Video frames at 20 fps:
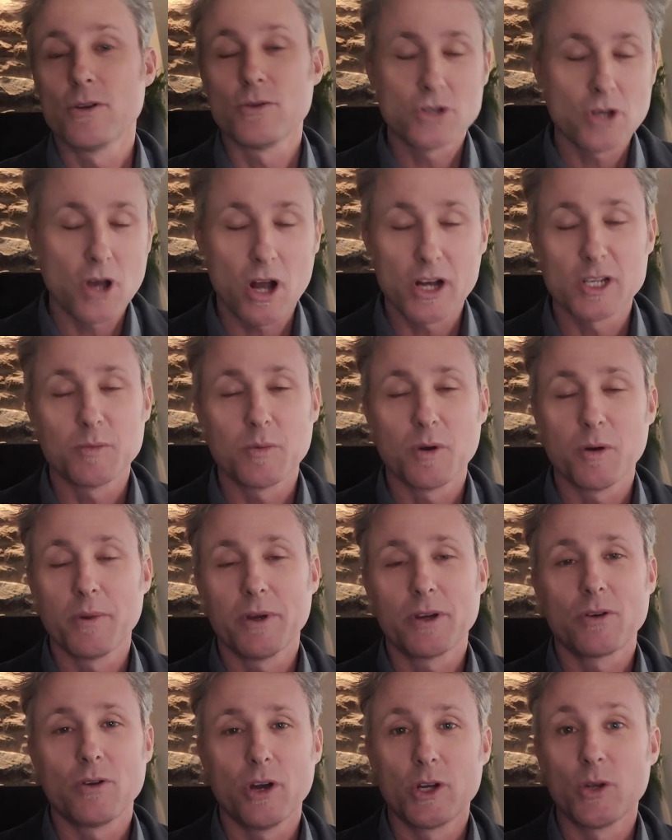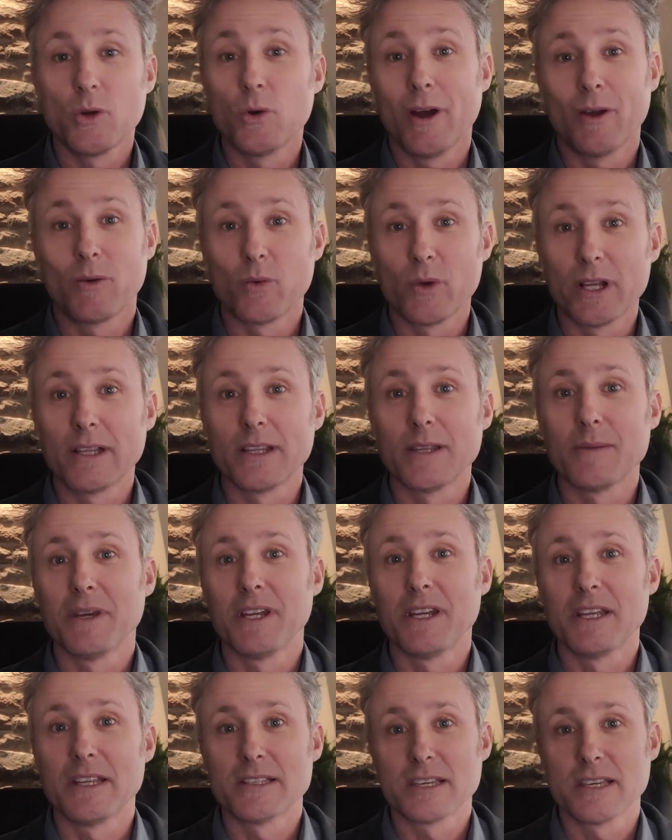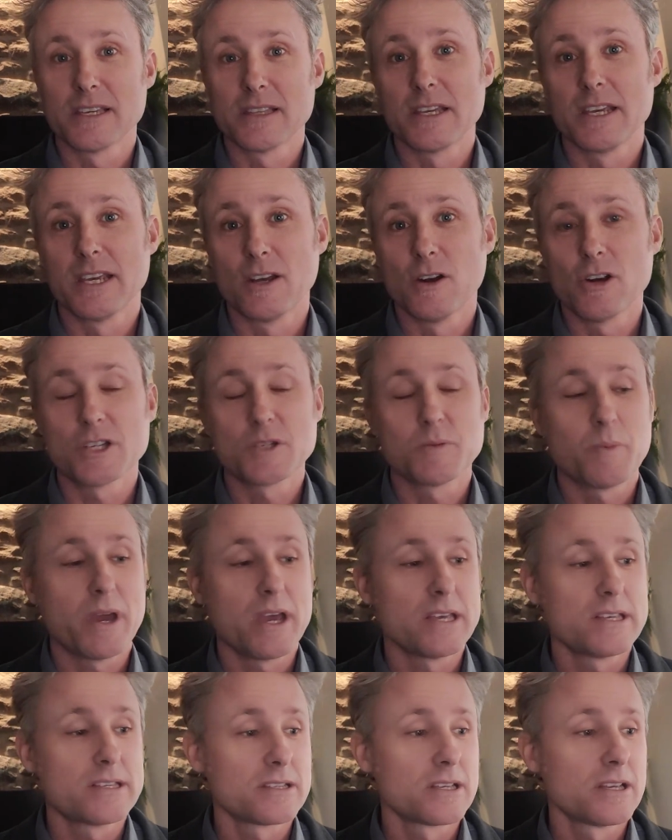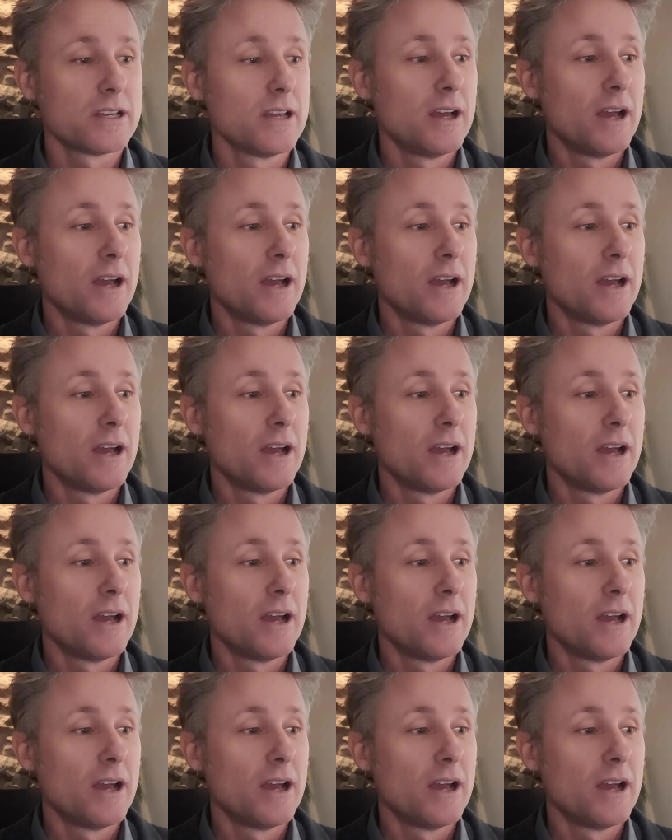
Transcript: who talked about Bitcoin, who had weekly meetings in our space